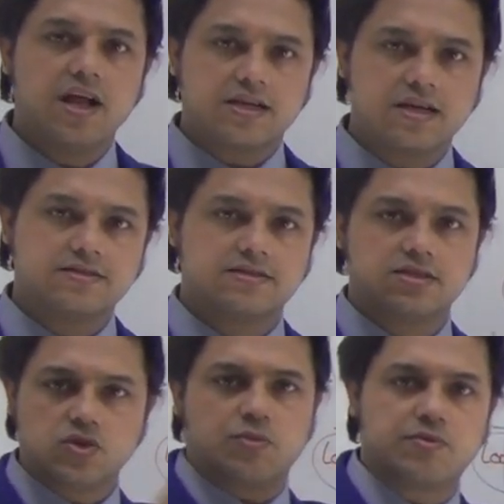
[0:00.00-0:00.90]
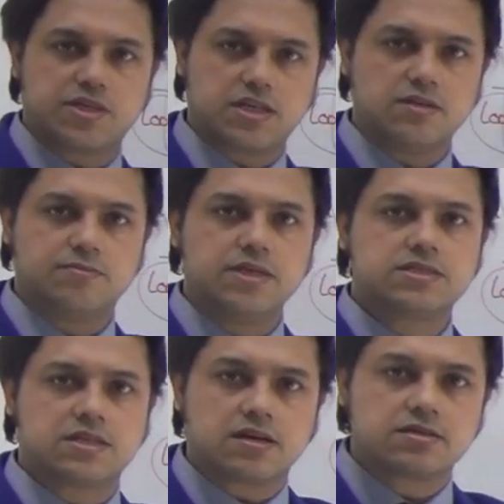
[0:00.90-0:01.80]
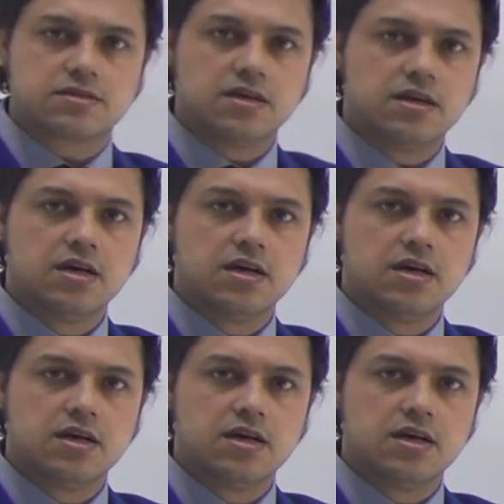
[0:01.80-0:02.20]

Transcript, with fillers: vulgar is the superficial, blisters,